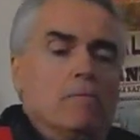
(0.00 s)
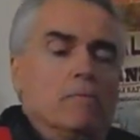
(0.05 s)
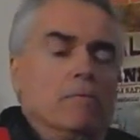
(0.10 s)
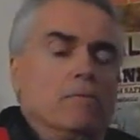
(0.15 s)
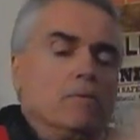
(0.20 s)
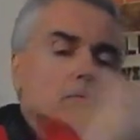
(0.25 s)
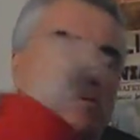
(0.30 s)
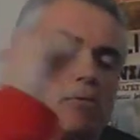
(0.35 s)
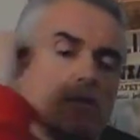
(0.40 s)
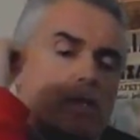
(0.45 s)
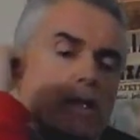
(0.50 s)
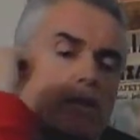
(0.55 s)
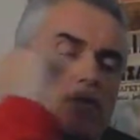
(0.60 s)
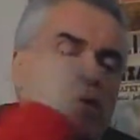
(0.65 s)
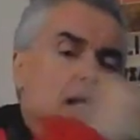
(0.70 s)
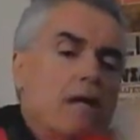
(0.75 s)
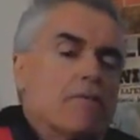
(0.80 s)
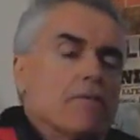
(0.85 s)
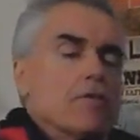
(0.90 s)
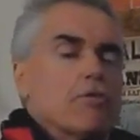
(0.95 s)
And if
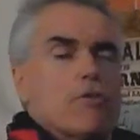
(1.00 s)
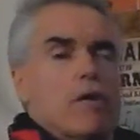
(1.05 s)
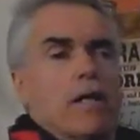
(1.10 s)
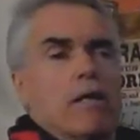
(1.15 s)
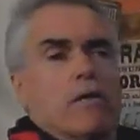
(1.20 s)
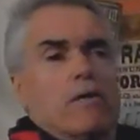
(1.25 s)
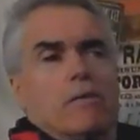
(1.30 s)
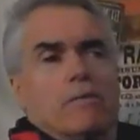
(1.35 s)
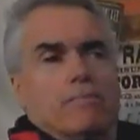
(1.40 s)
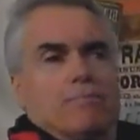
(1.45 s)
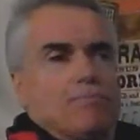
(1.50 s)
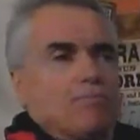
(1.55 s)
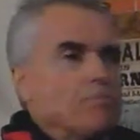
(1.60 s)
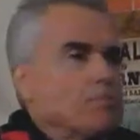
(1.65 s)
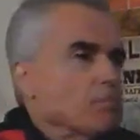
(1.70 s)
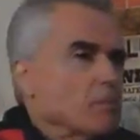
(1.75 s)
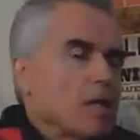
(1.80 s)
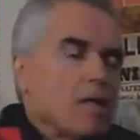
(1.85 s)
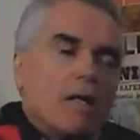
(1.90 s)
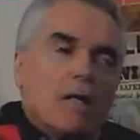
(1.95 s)
you have a trailer,
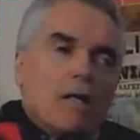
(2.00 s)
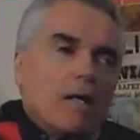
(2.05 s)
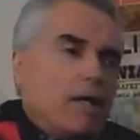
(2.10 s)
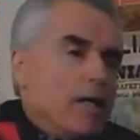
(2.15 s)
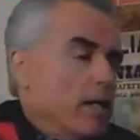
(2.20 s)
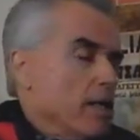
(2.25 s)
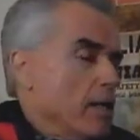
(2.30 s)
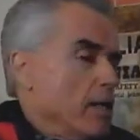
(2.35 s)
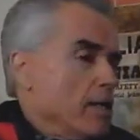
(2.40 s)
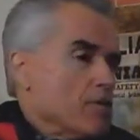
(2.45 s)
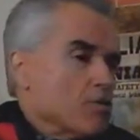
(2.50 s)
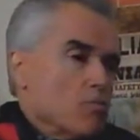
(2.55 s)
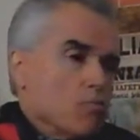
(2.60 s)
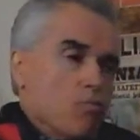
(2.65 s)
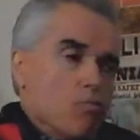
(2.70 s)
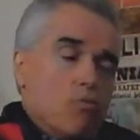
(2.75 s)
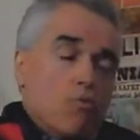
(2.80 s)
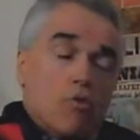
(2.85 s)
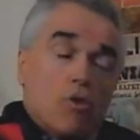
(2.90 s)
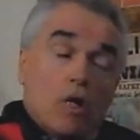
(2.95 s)
it gets
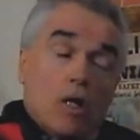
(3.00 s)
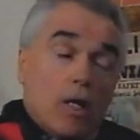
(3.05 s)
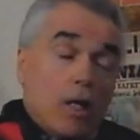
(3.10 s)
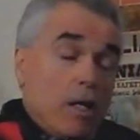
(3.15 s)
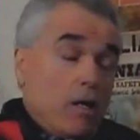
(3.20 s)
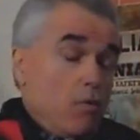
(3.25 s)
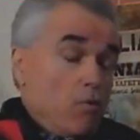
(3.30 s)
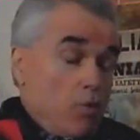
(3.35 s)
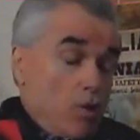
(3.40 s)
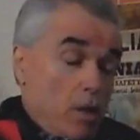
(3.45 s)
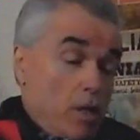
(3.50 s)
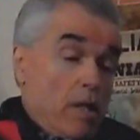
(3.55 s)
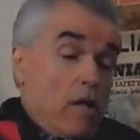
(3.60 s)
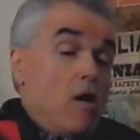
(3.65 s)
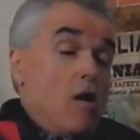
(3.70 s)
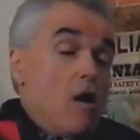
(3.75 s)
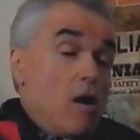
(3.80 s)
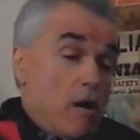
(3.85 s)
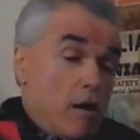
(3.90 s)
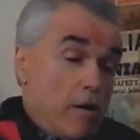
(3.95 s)
really, really
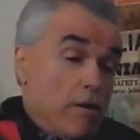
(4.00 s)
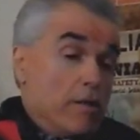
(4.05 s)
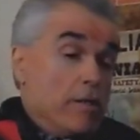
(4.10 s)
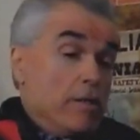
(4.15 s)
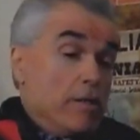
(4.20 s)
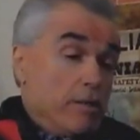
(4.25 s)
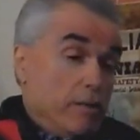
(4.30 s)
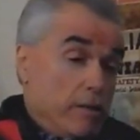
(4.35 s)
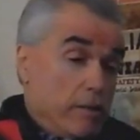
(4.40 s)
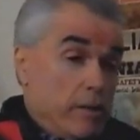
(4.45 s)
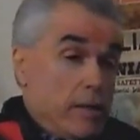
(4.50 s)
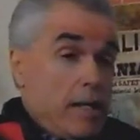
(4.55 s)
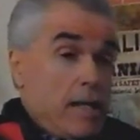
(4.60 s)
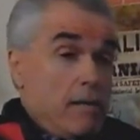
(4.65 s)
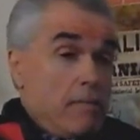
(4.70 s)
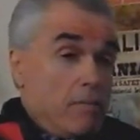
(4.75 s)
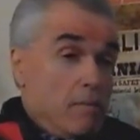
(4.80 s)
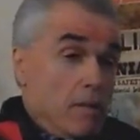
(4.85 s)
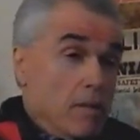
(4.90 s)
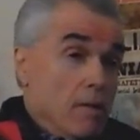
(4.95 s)
hard to do
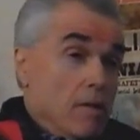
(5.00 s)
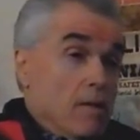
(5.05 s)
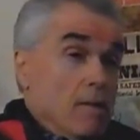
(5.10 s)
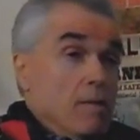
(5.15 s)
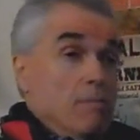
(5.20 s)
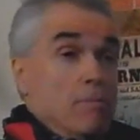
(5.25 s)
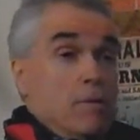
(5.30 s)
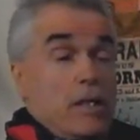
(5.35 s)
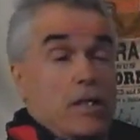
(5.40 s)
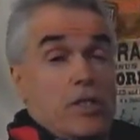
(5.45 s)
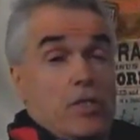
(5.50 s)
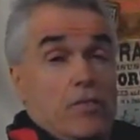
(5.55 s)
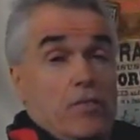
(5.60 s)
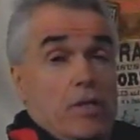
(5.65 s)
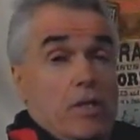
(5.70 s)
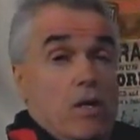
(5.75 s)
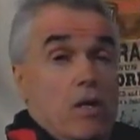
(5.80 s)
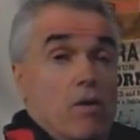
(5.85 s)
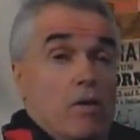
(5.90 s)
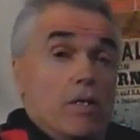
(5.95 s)
that. Plus, if you
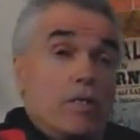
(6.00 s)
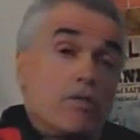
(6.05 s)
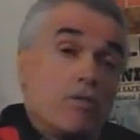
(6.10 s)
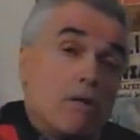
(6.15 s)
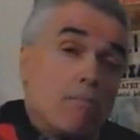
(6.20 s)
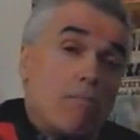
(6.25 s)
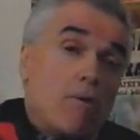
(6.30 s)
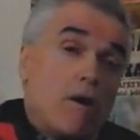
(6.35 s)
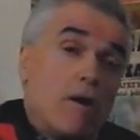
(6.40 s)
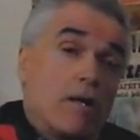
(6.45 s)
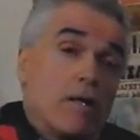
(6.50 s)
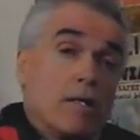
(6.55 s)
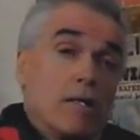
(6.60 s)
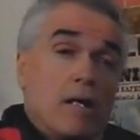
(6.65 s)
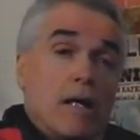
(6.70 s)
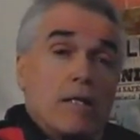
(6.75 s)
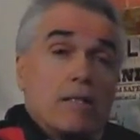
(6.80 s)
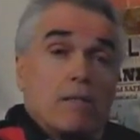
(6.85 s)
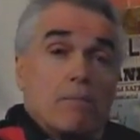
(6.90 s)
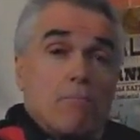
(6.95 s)
go into a parking
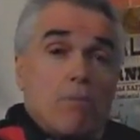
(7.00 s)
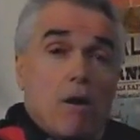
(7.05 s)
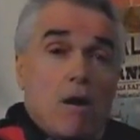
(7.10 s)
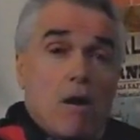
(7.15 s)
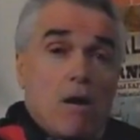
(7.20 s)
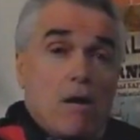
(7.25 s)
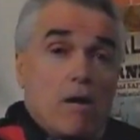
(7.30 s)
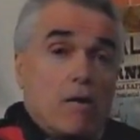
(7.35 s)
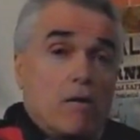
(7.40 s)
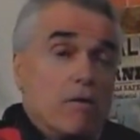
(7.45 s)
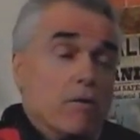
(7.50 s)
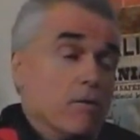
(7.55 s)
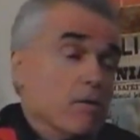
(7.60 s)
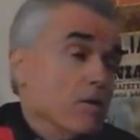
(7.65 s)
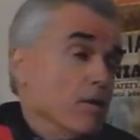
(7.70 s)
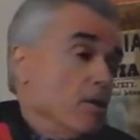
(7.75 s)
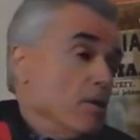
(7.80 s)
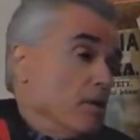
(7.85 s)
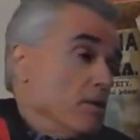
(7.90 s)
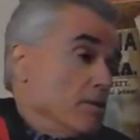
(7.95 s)
lot to park
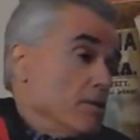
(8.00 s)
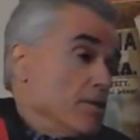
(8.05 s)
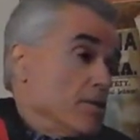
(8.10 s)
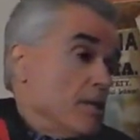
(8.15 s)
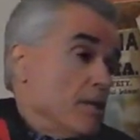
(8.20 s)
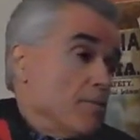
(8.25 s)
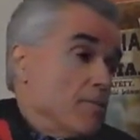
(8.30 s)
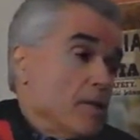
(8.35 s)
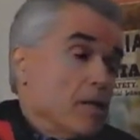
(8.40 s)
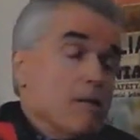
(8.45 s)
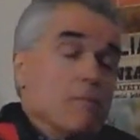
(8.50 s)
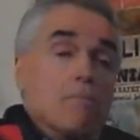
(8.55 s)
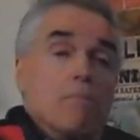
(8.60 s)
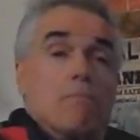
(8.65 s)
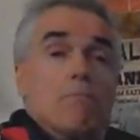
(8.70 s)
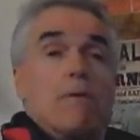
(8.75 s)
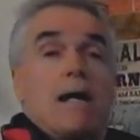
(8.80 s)
or something,